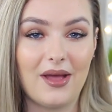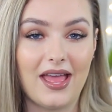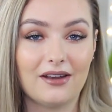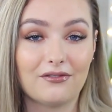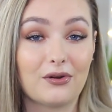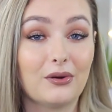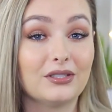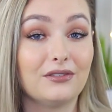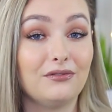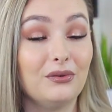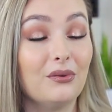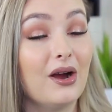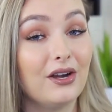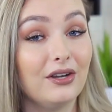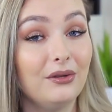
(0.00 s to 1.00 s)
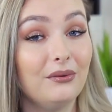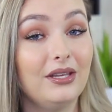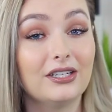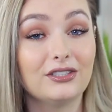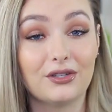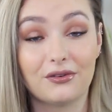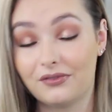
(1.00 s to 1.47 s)
And of course, if you are new
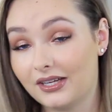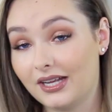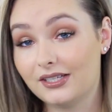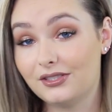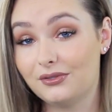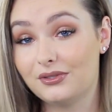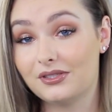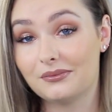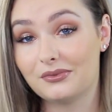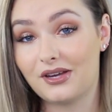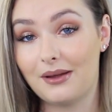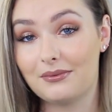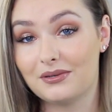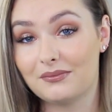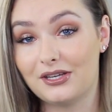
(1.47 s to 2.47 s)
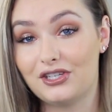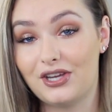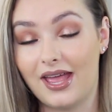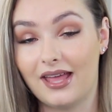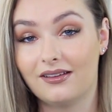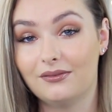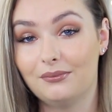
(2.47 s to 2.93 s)
here, don't forget to subscribe to my
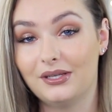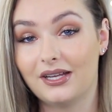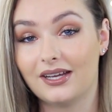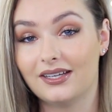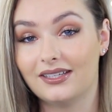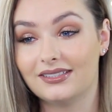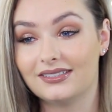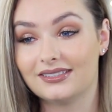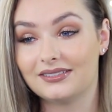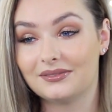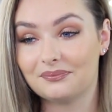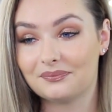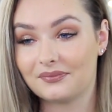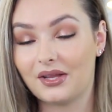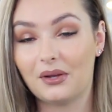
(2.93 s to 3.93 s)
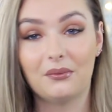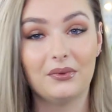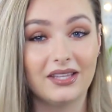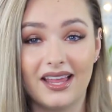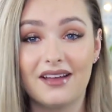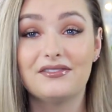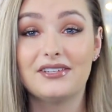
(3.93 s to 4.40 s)
channel, because
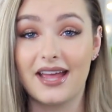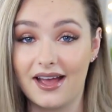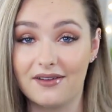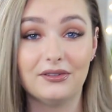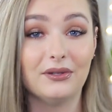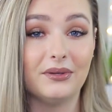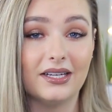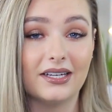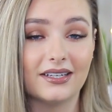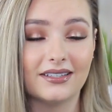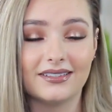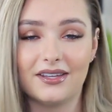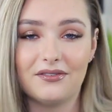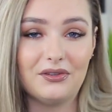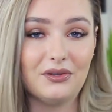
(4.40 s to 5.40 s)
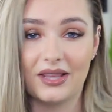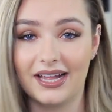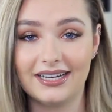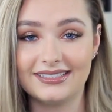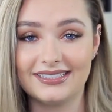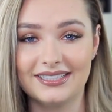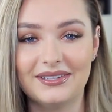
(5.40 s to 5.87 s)
we'd love to have you here if you'd
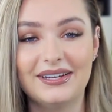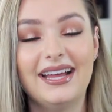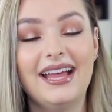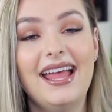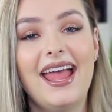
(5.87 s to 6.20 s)
like to.